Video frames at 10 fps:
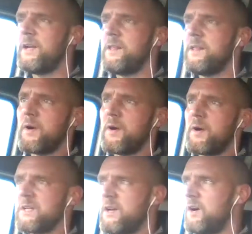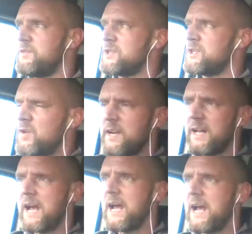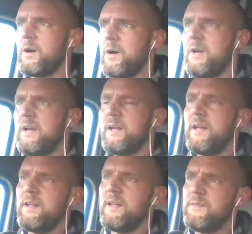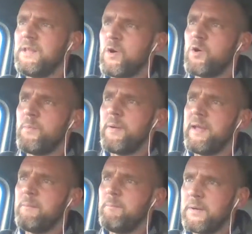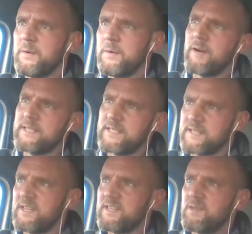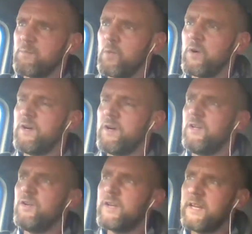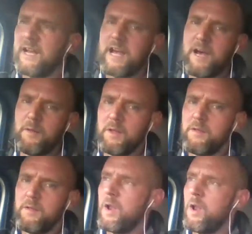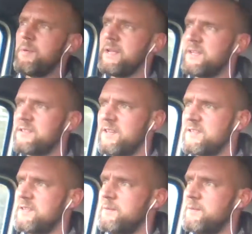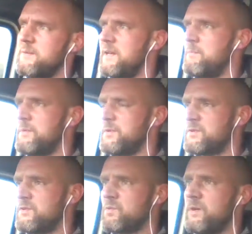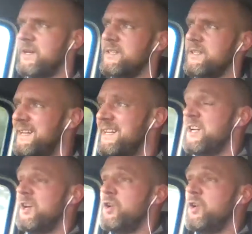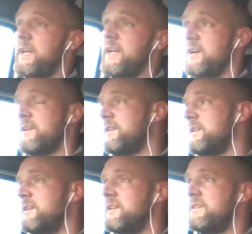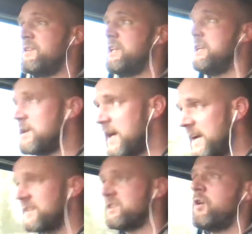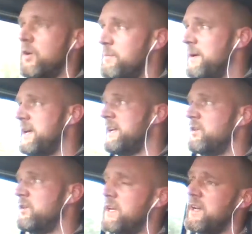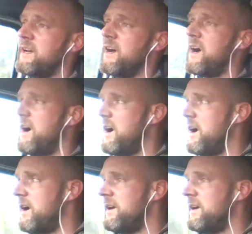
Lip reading: at the pros and cons, looking at how the European bureaucratic system worked, looking at how the lobbying system in Brussels worked, looking at the UK's economy, looking at our